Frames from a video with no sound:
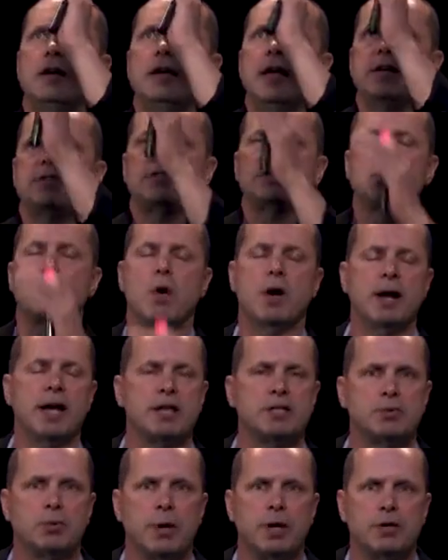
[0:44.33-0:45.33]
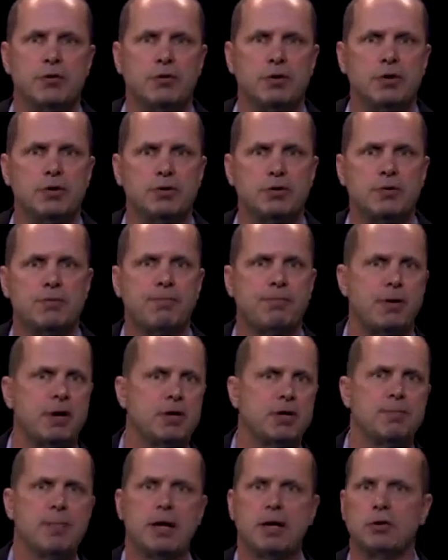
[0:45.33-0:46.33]
In SC1x, we introduced the
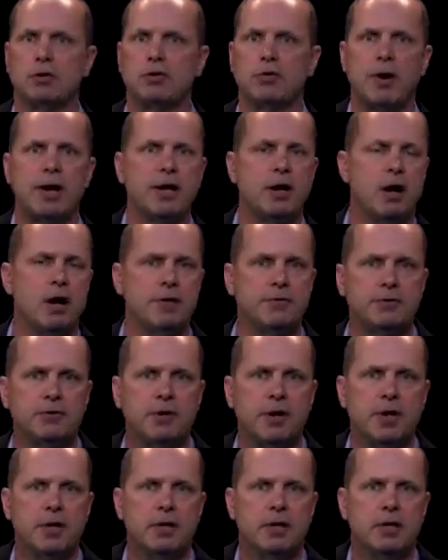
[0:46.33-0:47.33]
fundamental trade-offs